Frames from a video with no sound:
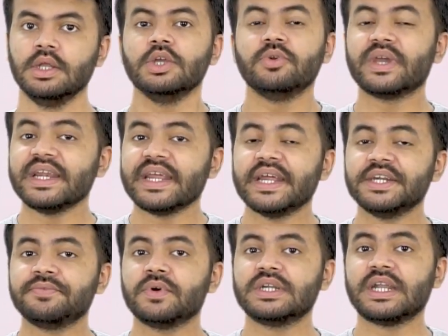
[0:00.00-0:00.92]
You can get
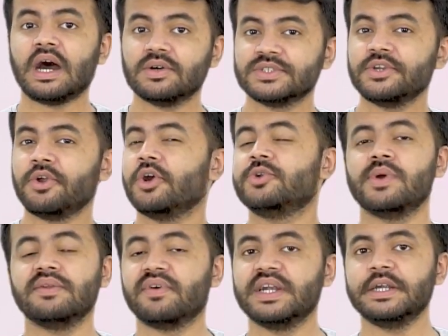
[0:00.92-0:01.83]
it for 1000 or
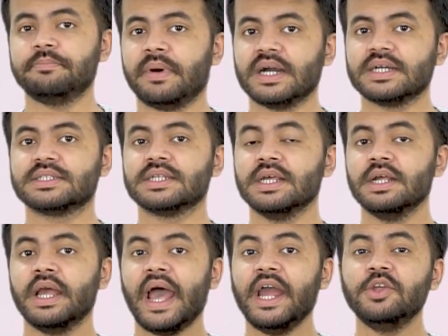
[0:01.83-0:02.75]
1200 bucks,
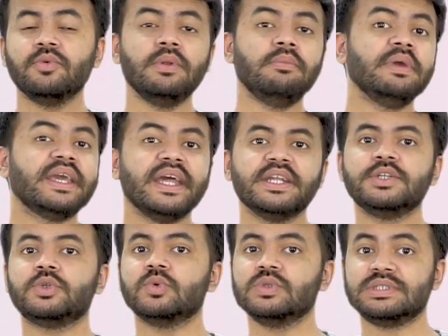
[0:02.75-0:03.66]
and you will be
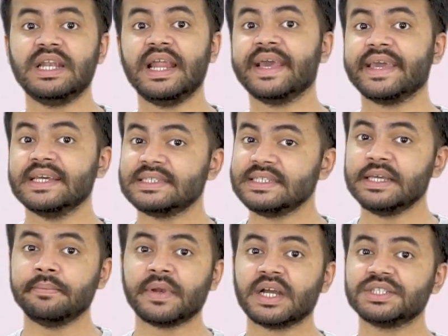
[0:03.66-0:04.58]
getting tools like
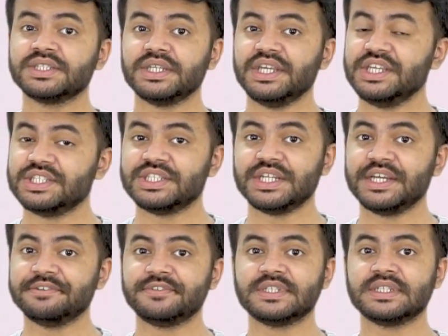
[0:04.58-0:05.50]
SEMrush,
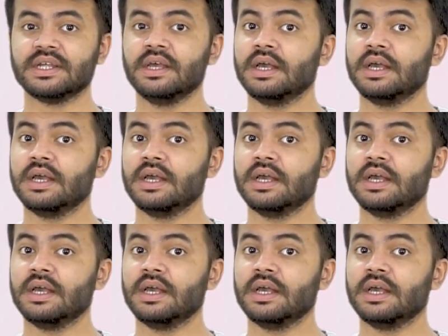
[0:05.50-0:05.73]
Ahrefs,